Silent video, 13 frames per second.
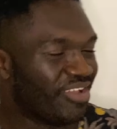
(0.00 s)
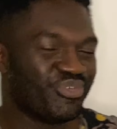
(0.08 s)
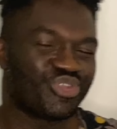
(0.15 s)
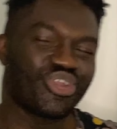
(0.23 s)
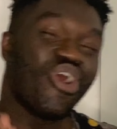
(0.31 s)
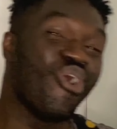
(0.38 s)

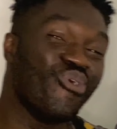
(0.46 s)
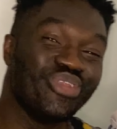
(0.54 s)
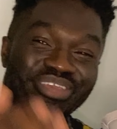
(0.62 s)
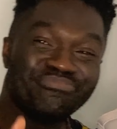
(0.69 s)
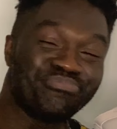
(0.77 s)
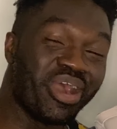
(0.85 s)
which
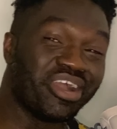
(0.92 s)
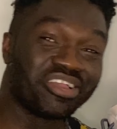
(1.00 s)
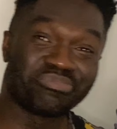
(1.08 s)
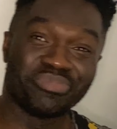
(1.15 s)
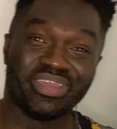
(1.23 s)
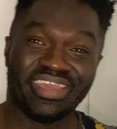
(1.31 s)
only
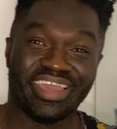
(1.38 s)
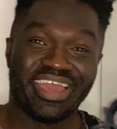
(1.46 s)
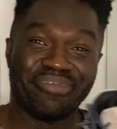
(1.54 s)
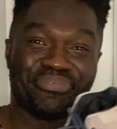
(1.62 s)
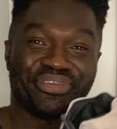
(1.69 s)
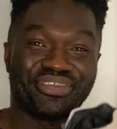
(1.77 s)
bugs me,
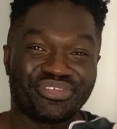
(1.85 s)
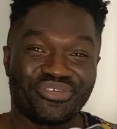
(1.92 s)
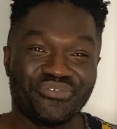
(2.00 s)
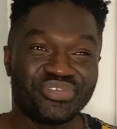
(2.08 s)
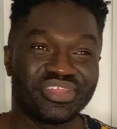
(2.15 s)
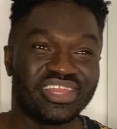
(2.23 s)
yeah, because
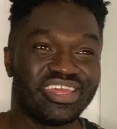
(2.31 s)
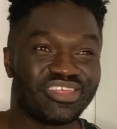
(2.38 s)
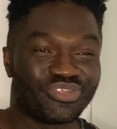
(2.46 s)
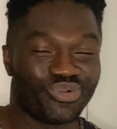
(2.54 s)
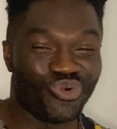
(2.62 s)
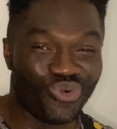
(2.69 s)
obviously
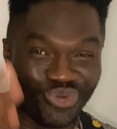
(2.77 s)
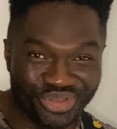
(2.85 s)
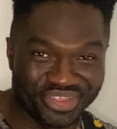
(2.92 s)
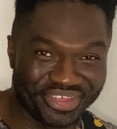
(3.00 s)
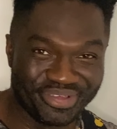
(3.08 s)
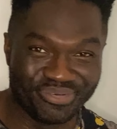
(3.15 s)
it's
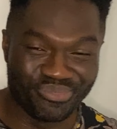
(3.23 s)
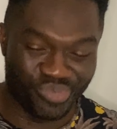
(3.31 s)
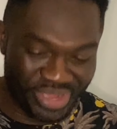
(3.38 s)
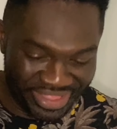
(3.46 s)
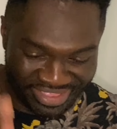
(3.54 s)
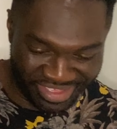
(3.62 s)
autumn,
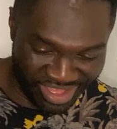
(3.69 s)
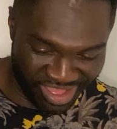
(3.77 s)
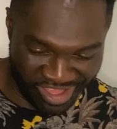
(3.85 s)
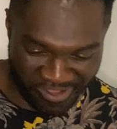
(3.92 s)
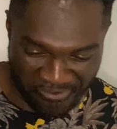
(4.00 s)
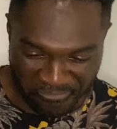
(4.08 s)

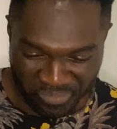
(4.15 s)
winter,